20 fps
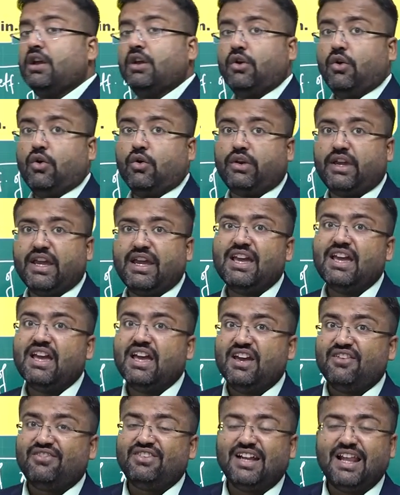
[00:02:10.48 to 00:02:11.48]
okay?
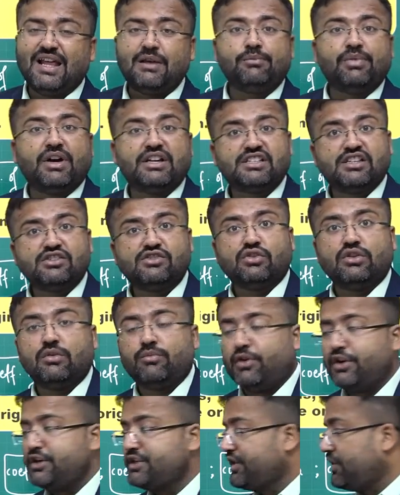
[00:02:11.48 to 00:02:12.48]
If the line passes through the
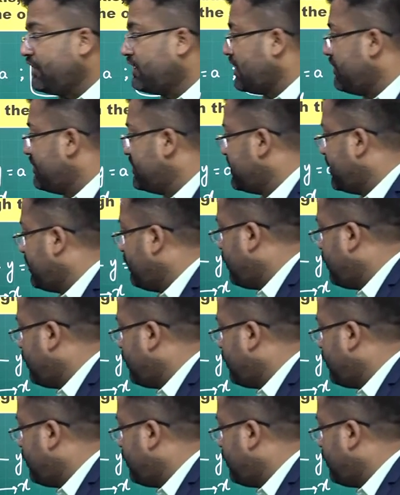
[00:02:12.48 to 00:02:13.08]
point 0, 0,